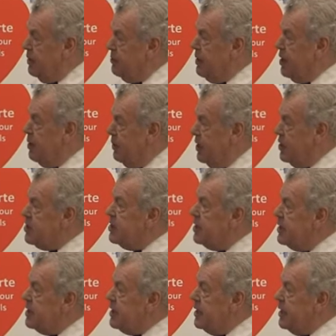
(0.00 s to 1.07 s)
moment
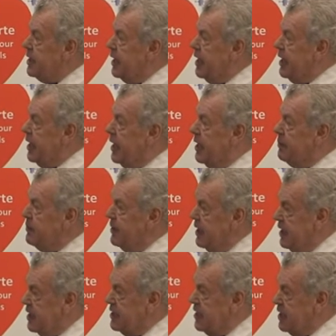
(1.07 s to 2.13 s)
that
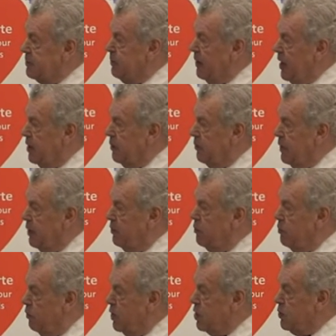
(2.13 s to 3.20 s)
it's this pathway
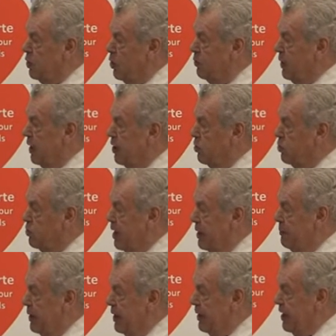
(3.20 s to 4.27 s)
which normally kills
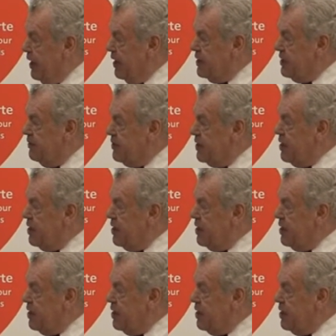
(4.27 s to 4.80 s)
gram-negatives,